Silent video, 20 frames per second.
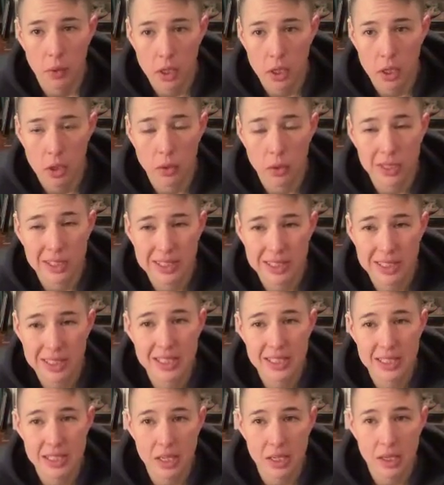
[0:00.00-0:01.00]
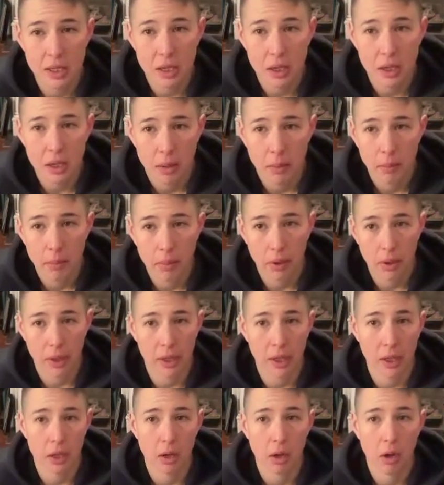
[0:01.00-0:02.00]
We can do 16
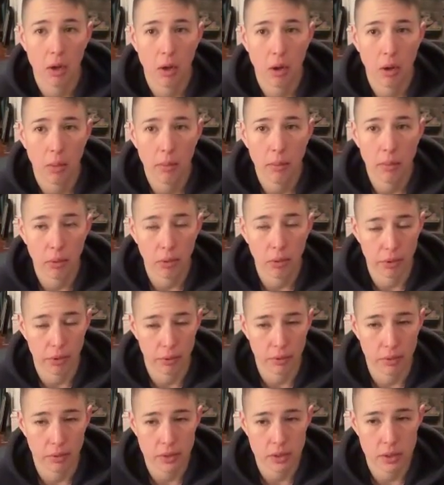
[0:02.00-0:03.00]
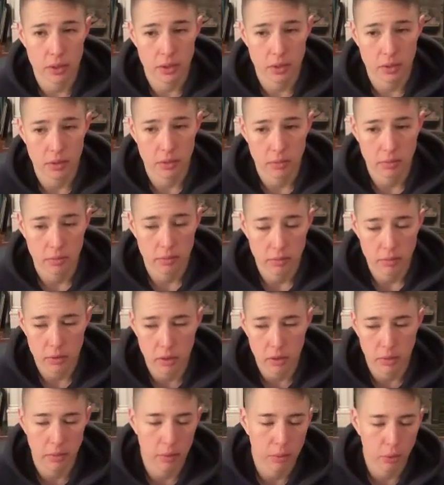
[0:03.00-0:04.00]
plank pull-throughs,
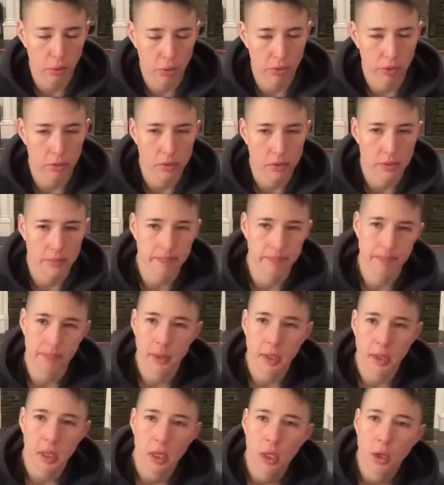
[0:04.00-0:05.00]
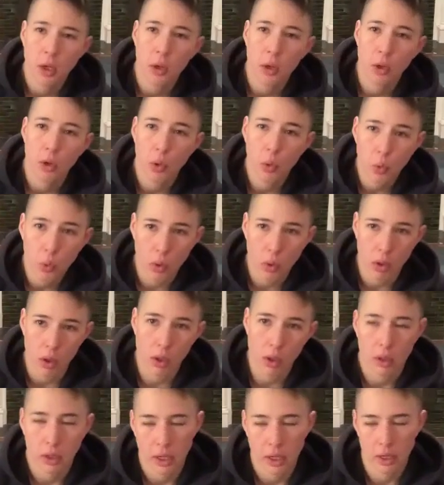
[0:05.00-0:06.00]
dumbbell pull-throughs.
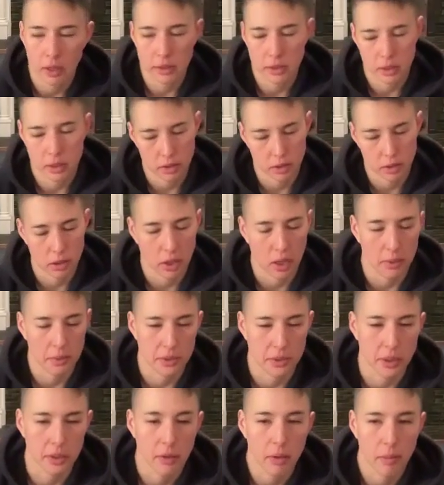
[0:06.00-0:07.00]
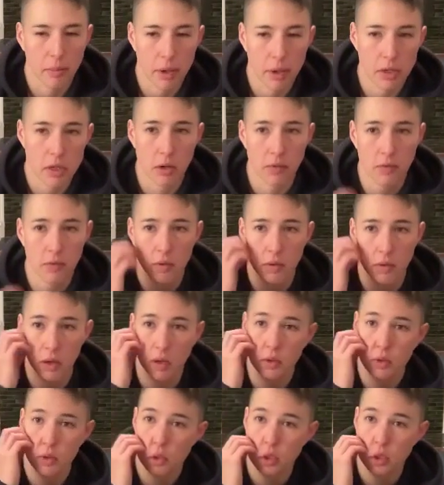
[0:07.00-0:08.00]
Or, I know it's a third option, bent over
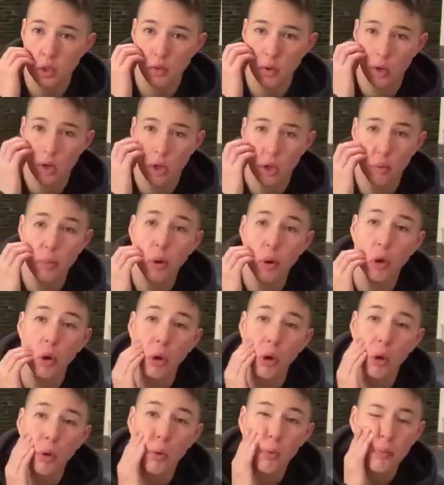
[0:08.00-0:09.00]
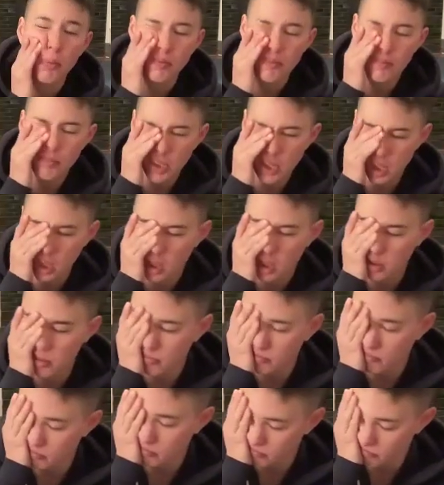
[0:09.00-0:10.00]
rows. So you want another pull.
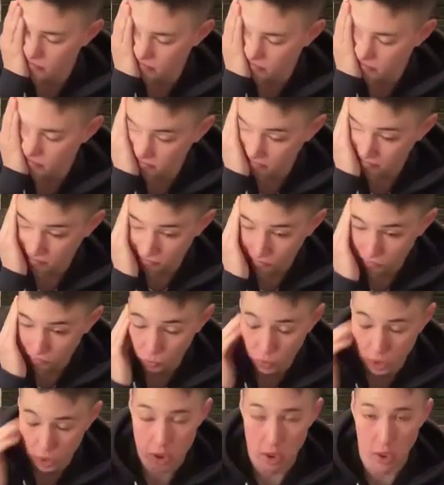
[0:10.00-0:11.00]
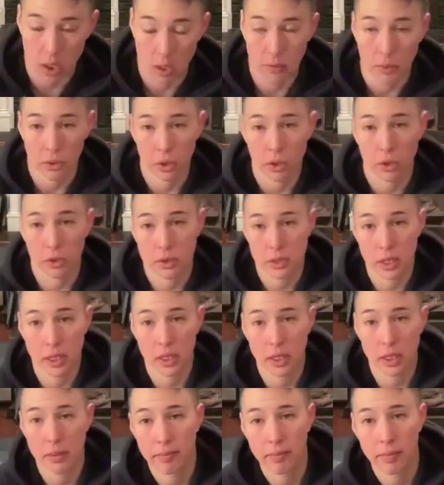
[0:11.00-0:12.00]
We could talk about what that looks
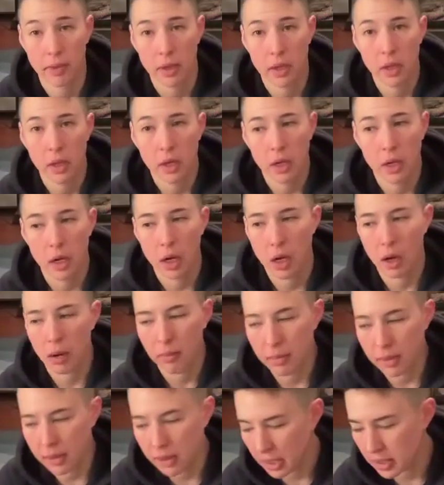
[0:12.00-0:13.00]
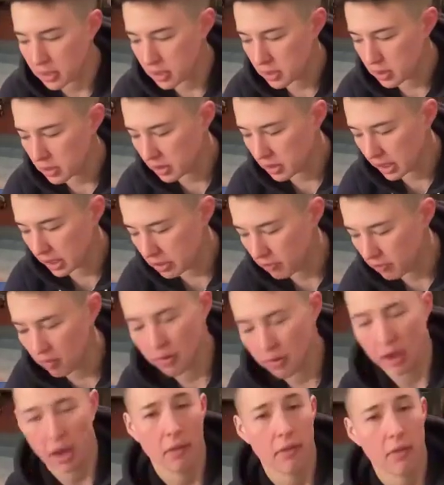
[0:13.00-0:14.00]
like. And that's nice
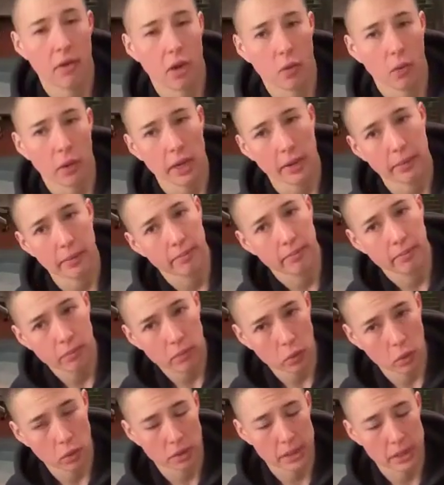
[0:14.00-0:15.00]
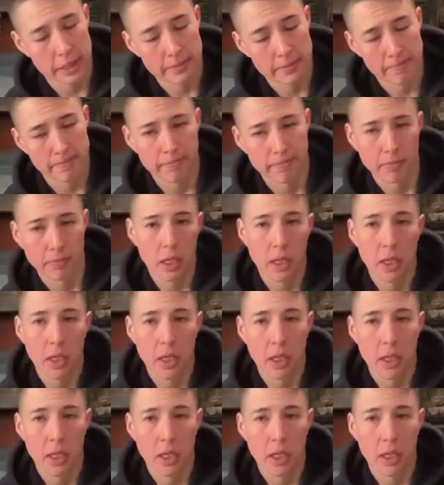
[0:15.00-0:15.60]
if you have a heavier weight, mostly.